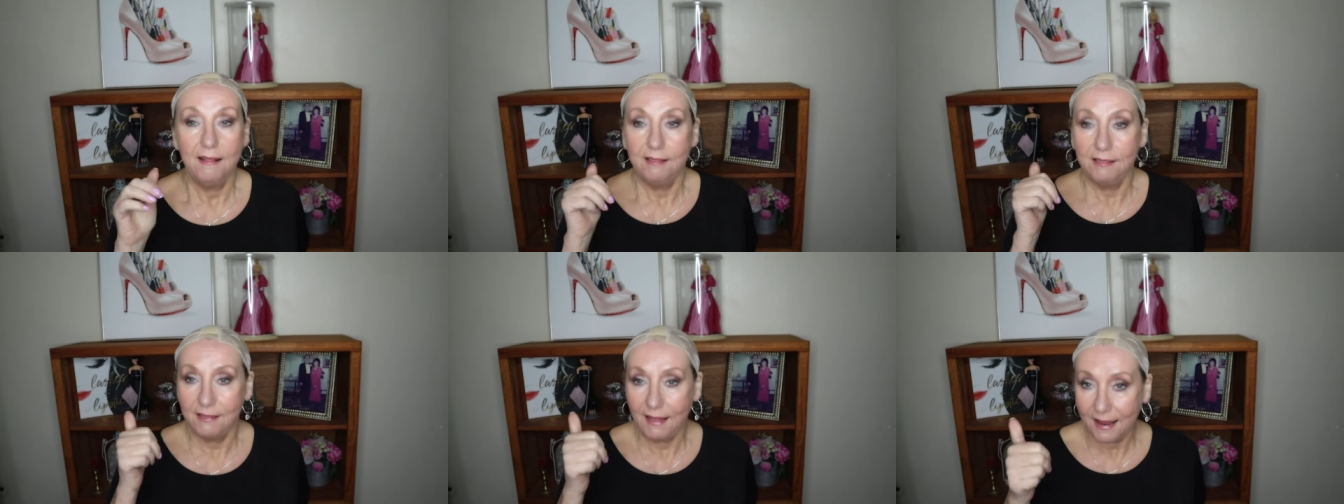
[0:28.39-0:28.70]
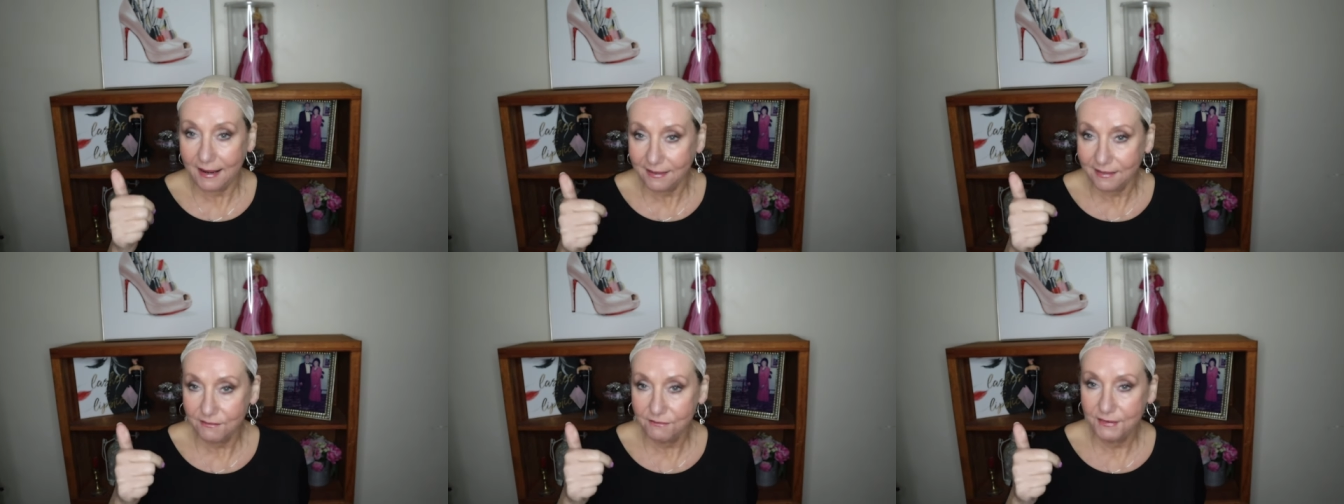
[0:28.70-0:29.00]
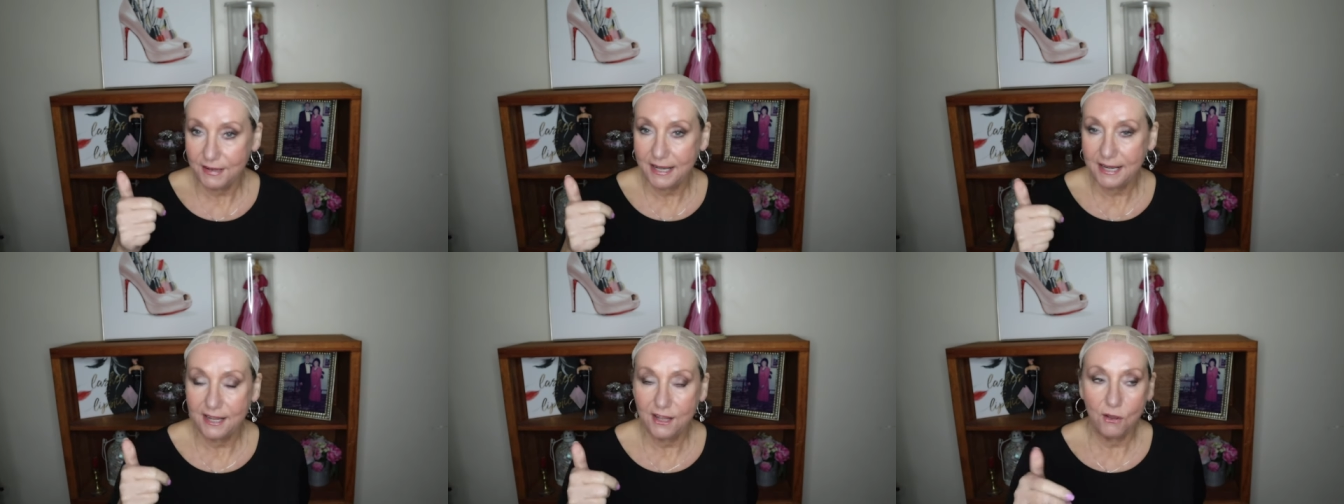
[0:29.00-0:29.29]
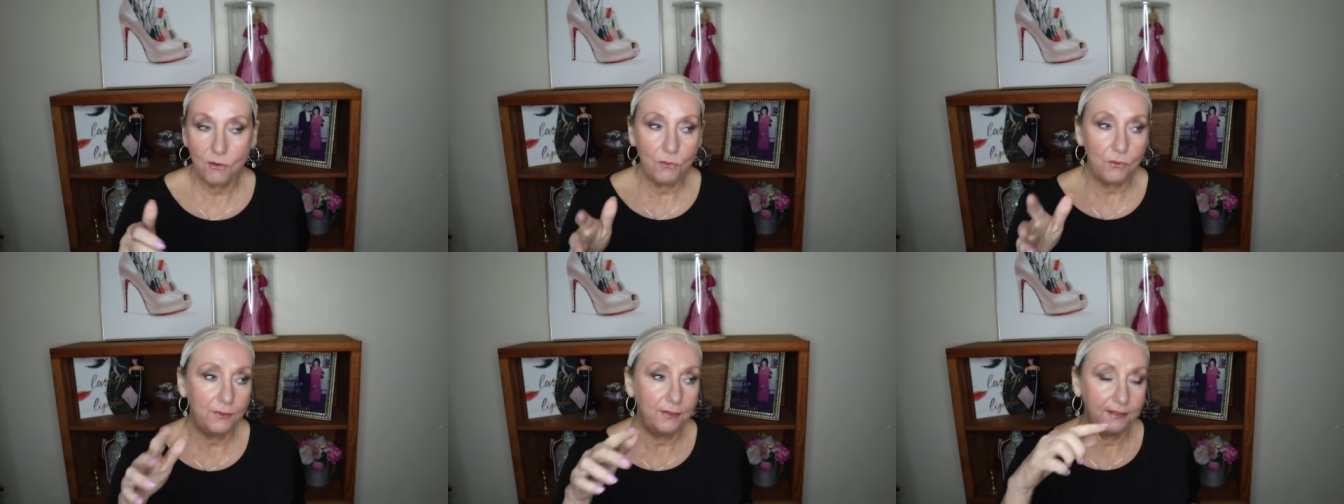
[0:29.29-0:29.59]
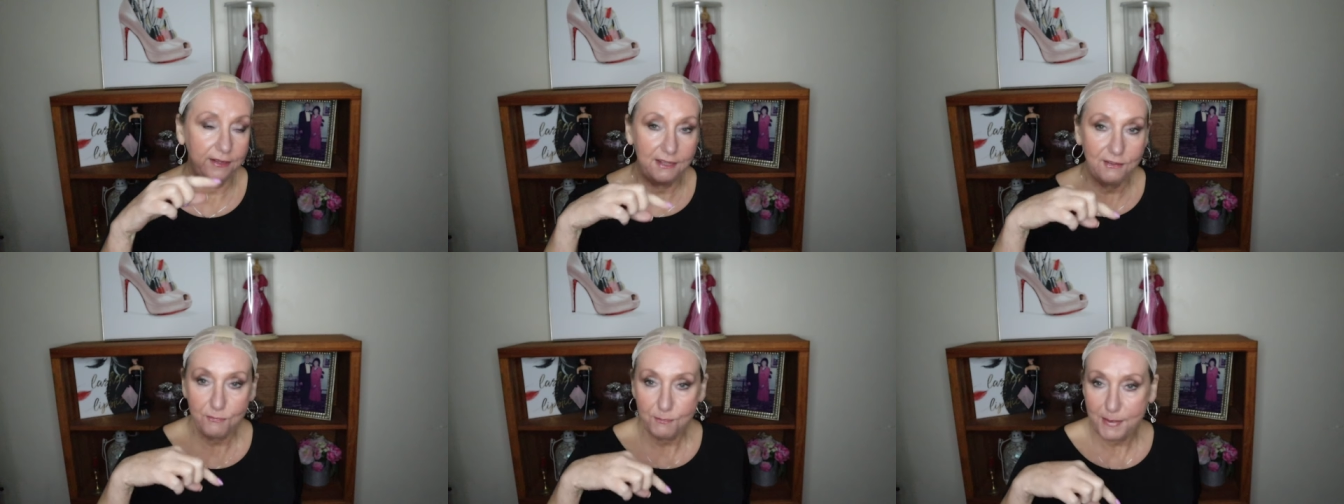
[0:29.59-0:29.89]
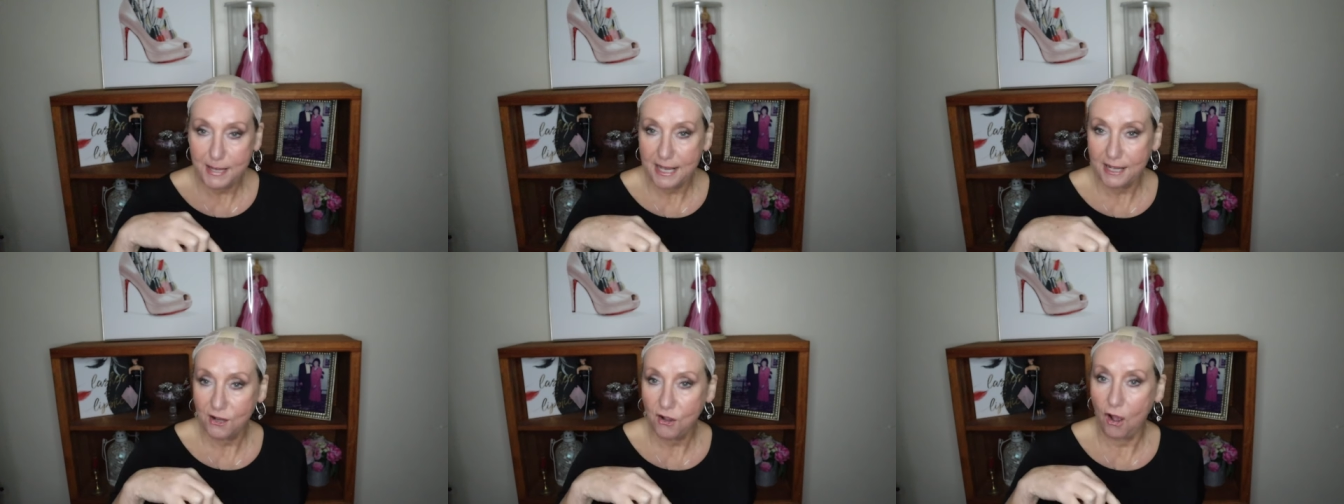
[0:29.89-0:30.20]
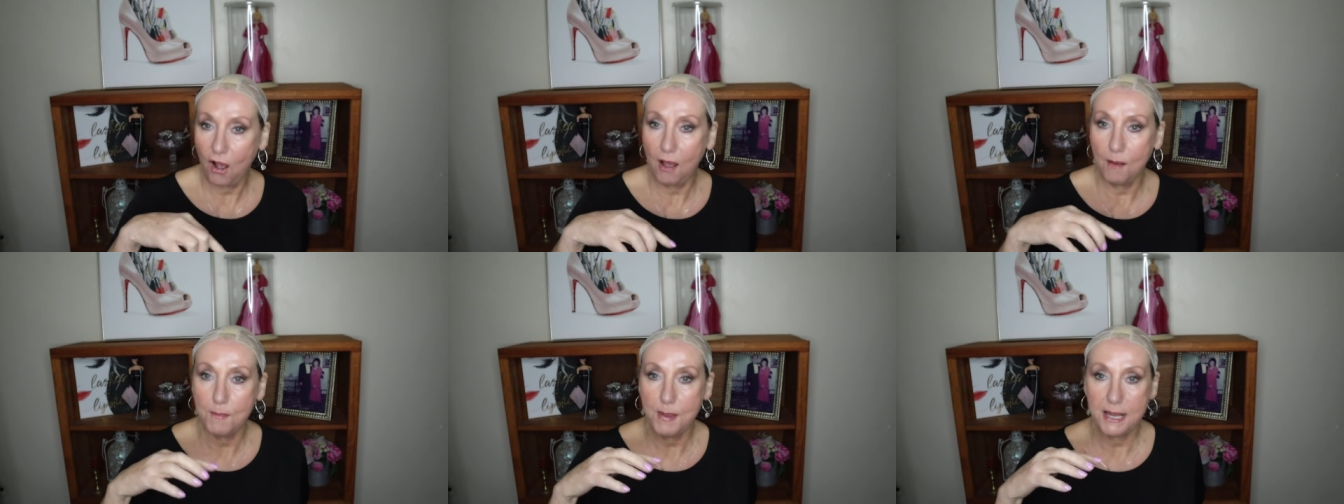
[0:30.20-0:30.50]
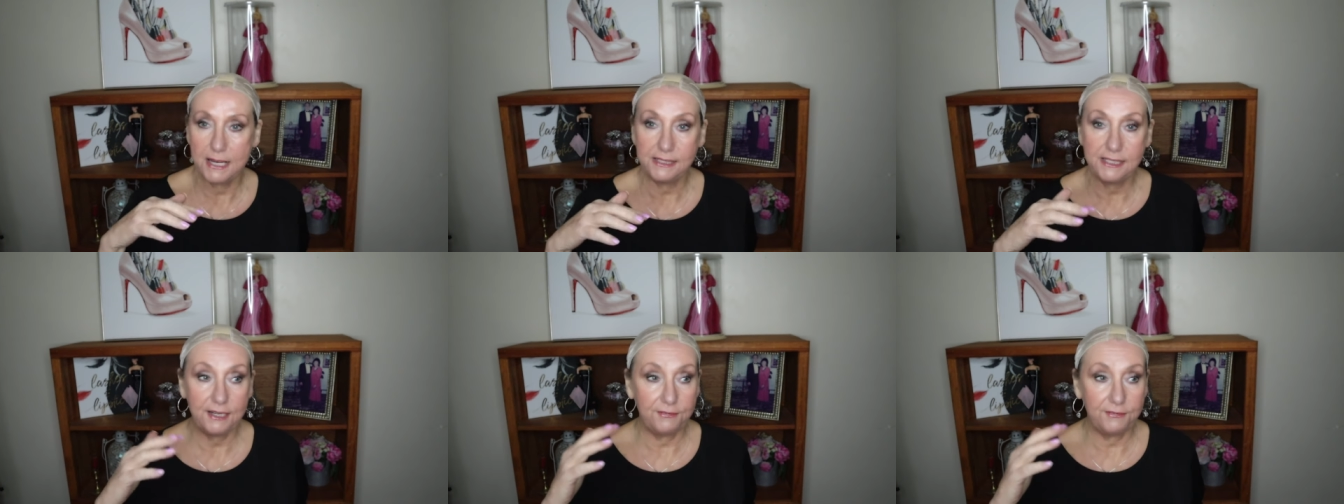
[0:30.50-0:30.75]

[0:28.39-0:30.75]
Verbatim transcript: Like the video, leave me a comment.